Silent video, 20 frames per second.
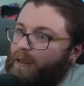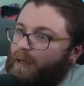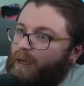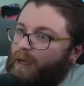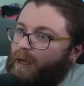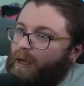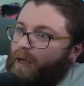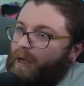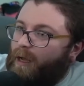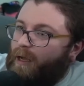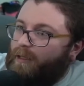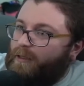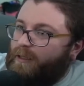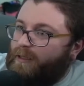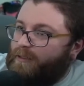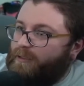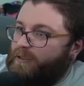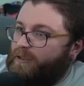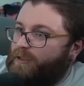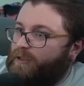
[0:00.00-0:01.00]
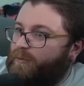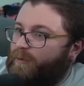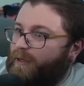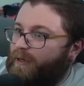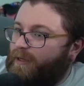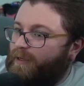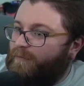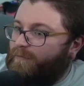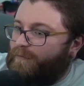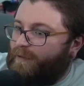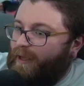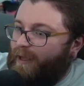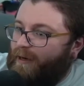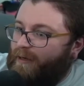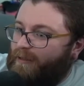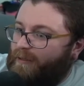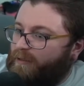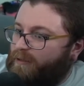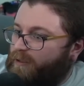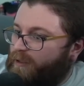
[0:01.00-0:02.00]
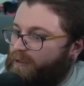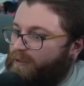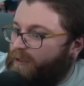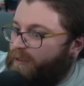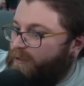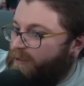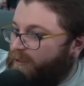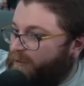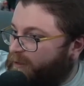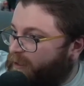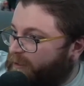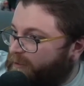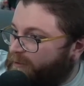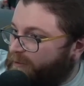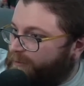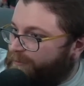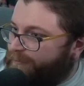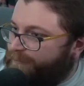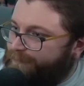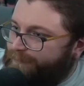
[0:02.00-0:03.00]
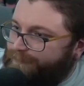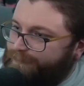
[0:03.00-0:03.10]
It doesn't do any of that. It doesn't.